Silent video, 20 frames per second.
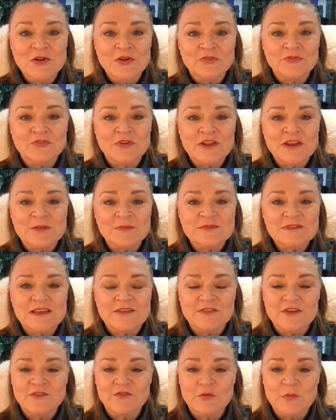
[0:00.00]
Freedoms
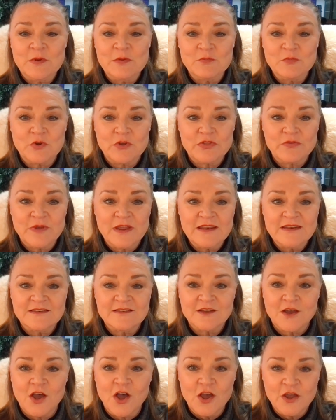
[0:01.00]
have never been more
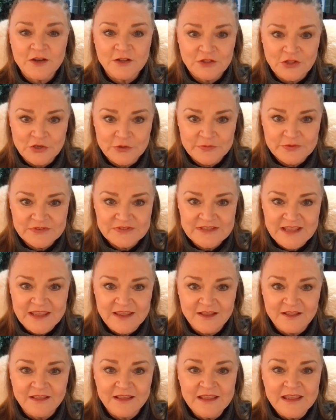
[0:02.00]
threatened on a global
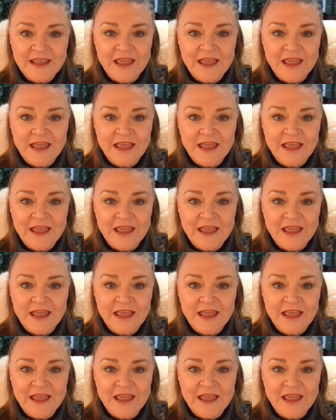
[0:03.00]
scale,